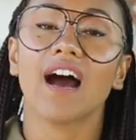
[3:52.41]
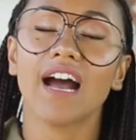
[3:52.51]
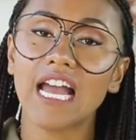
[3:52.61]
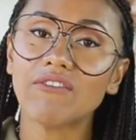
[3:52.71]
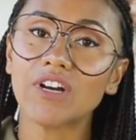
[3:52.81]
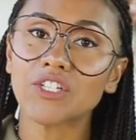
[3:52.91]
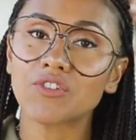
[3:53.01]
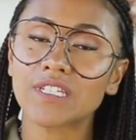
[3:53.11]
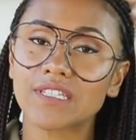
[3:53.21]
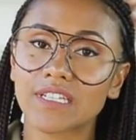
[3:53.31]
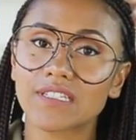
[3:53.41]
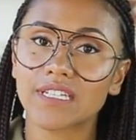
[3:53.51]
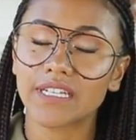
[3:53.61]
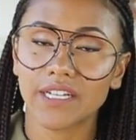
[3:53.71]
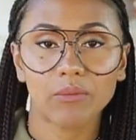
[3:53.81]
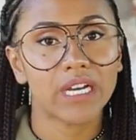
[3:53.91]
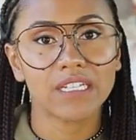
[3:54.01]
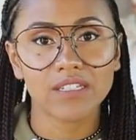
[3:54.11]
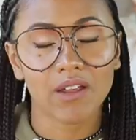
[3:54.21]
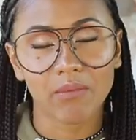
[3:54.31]
I have 160
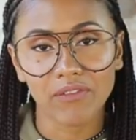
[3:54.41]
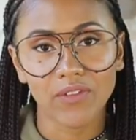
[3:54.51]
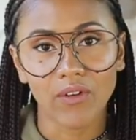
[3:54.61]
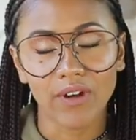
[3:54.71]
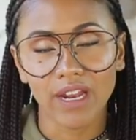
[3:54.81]
gigabytes on my phone,